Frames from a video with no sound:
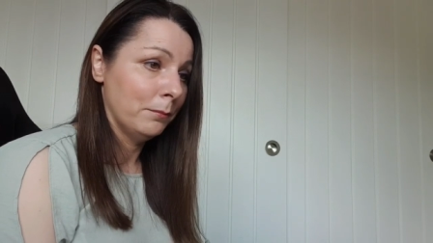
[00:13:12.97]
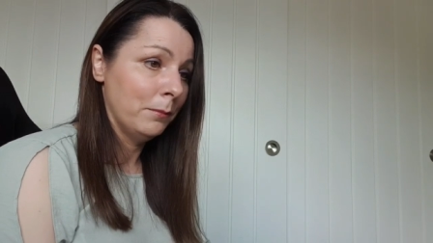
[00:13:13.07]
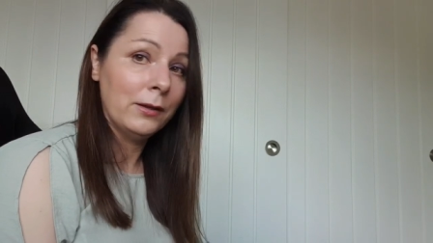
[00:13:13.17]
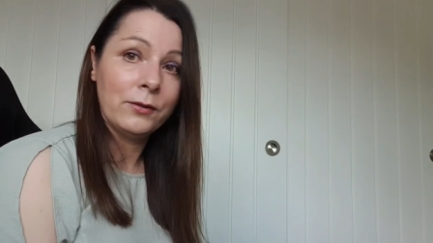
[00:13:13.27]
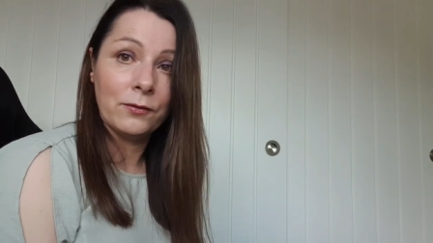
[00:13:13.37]

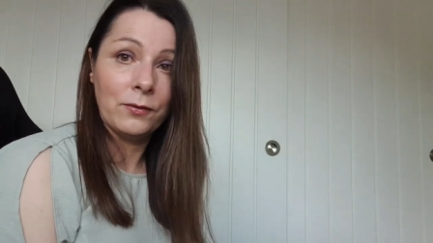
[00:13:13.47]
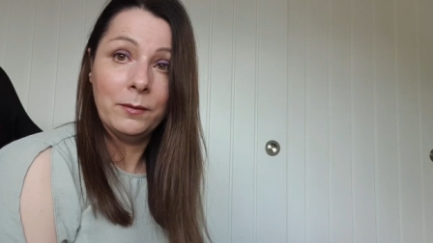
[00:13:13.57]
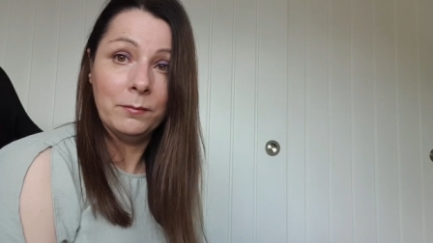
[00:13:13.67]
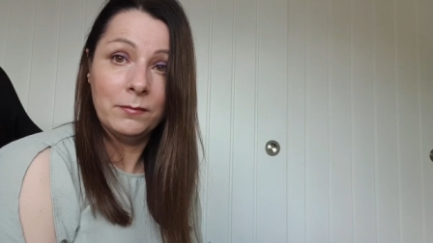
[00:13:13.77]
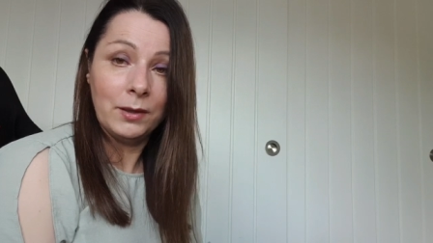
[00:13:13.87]
most of
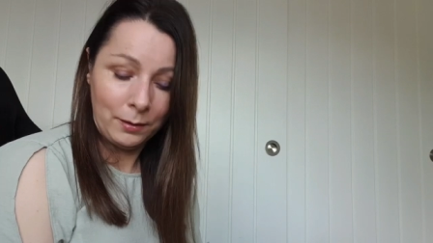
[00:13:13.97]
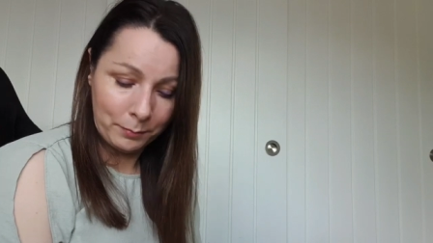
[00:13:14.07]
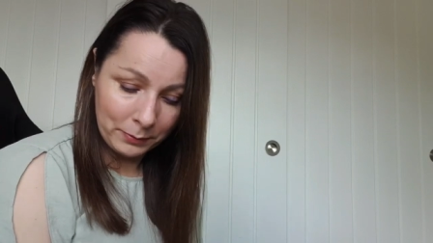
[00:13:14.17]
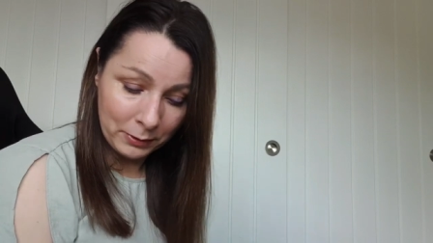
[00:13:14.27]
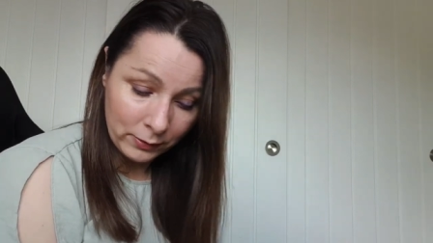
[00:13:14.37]
them
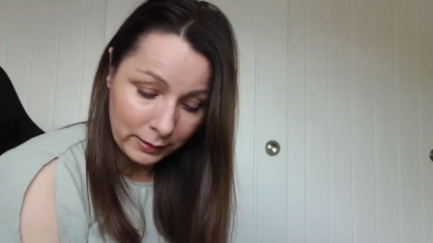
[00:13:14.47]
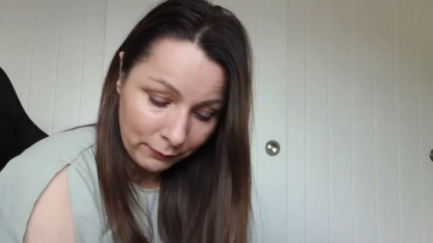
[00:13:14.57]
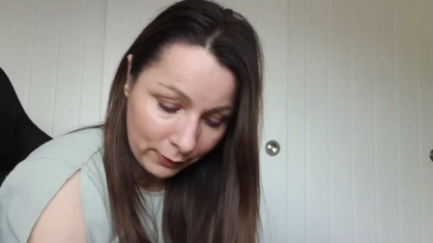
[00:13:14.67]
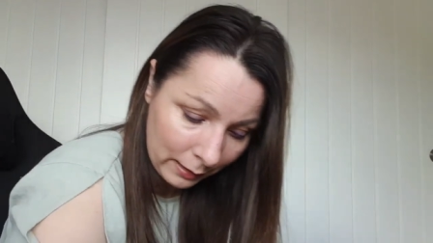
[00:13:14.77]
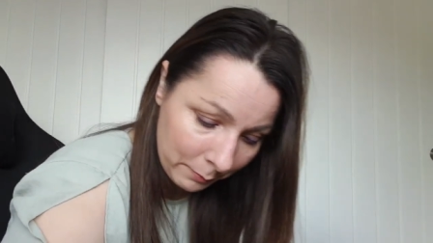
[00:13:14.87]
I'll be lucky
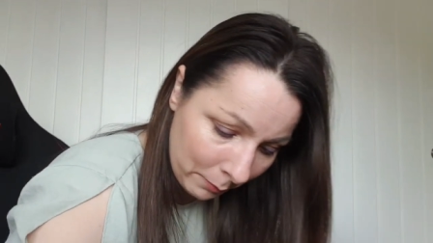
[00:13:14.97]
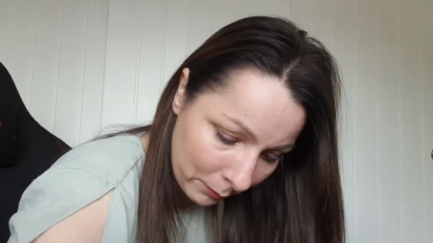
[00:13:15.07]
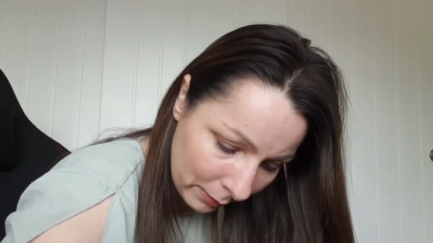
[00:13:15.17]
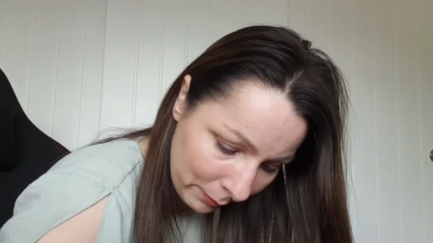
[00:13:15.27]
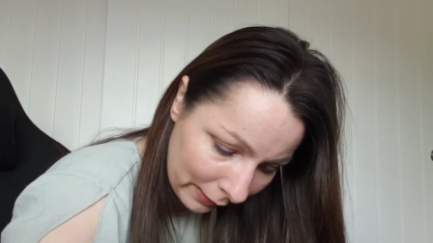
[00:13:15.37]
if I get my
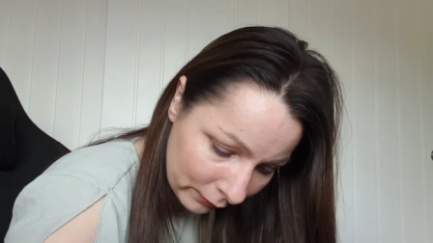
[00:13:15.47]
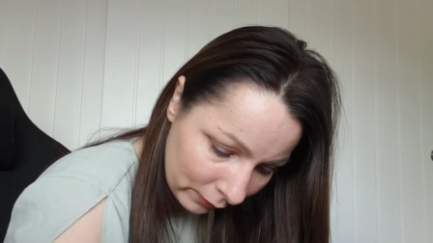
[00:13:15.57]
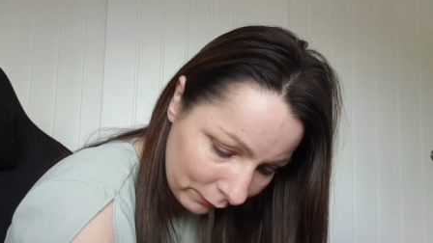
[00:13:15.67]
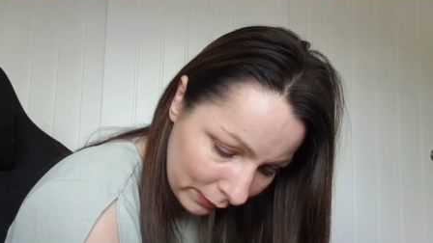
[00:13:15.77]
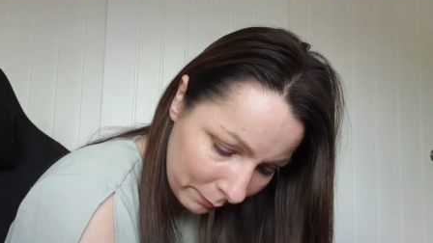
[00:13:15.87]
money back.
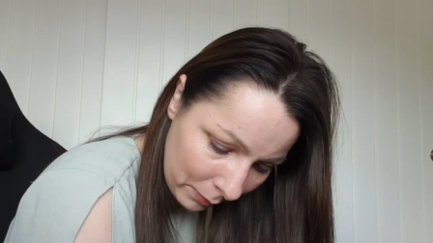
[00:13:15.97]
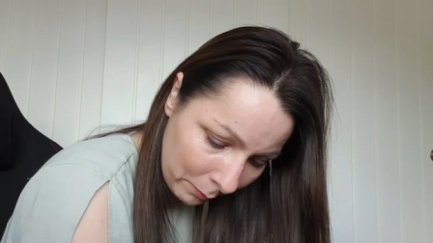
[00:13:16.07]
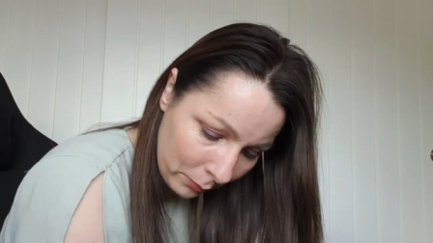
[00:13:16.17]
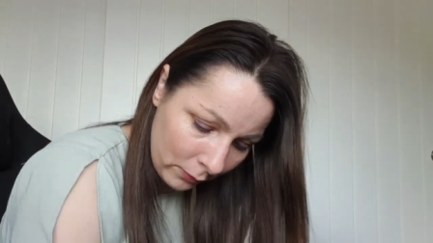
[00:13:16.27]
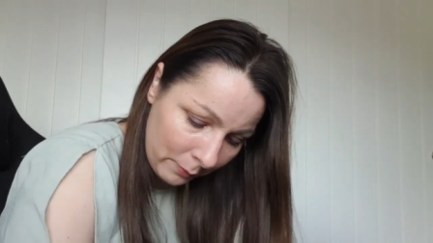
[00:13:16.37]
So I think I
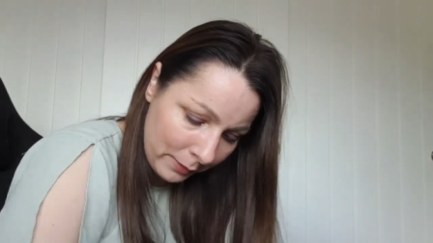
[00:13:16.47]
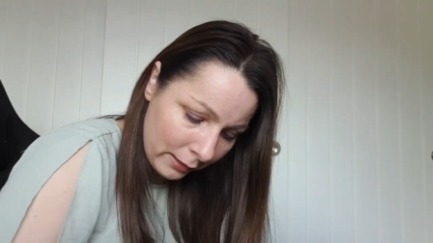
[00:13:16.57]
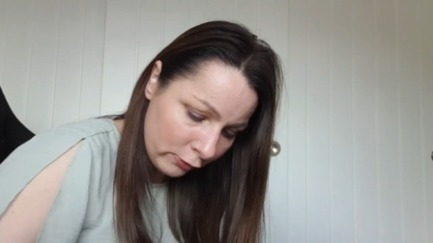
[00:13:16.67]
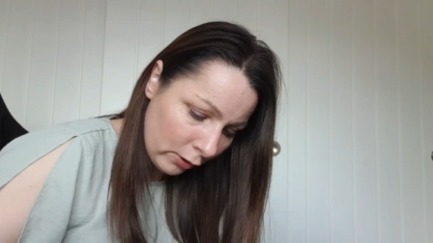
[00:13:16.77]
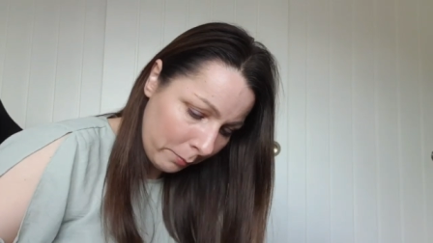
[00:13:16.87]
might put them
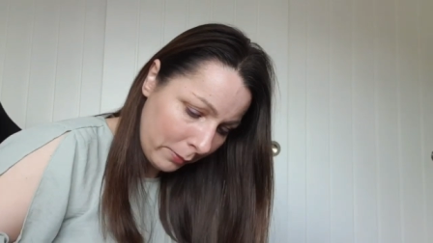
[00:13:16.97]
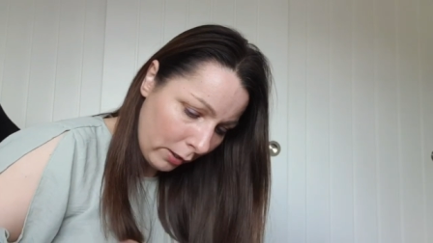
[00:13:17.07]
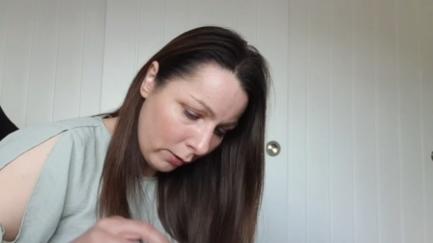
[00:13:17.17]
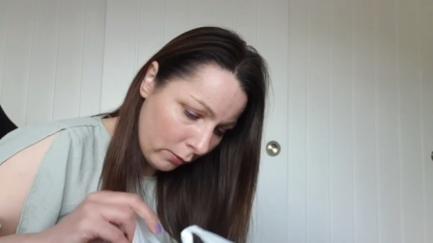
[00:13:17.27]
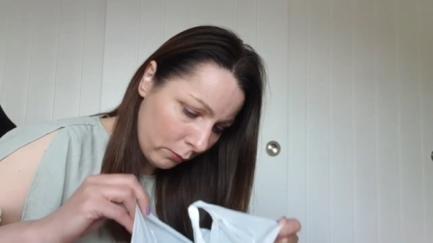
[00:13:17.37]
in a job
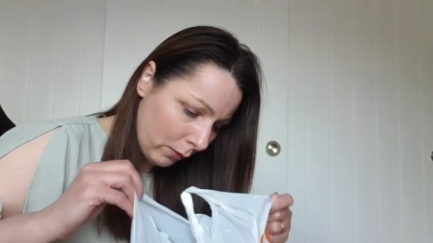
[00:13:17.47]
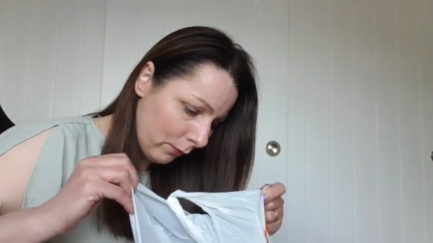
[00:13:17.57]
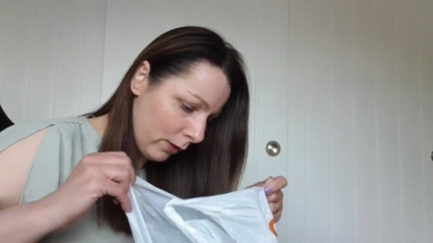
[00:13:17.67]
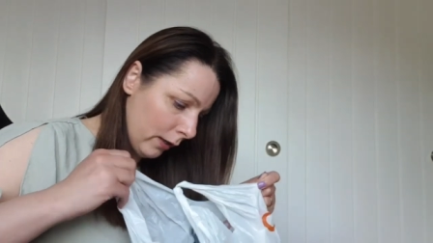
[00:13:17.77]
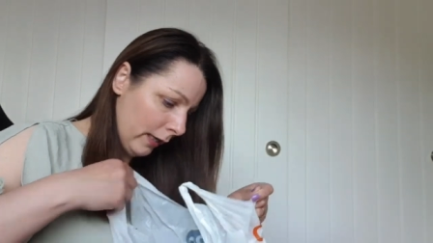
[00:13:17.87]
like
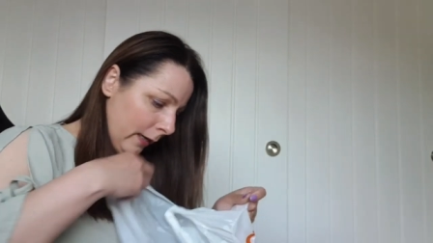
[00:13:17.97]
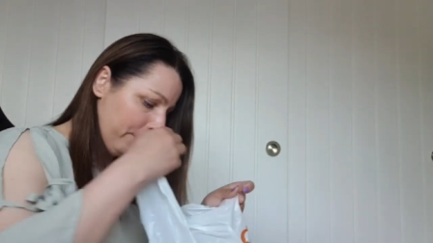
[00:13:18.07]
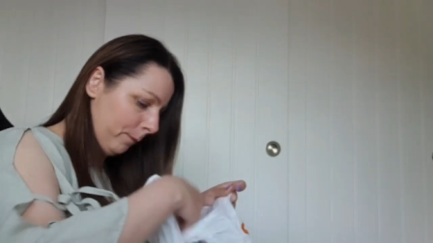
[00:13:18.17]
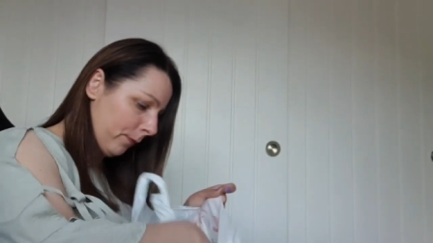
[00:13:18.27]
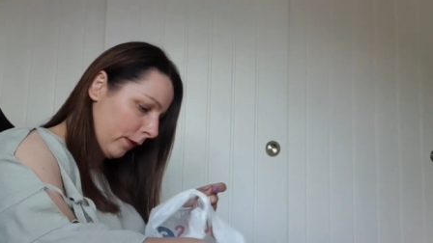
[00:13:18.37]
what we got
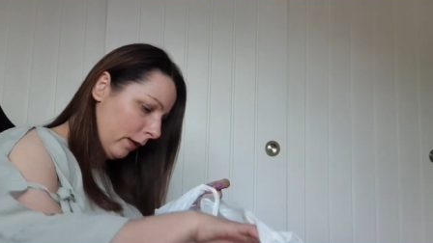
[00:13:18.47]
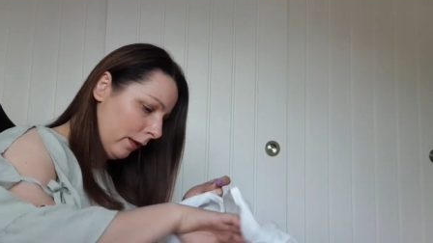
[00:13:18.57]
here.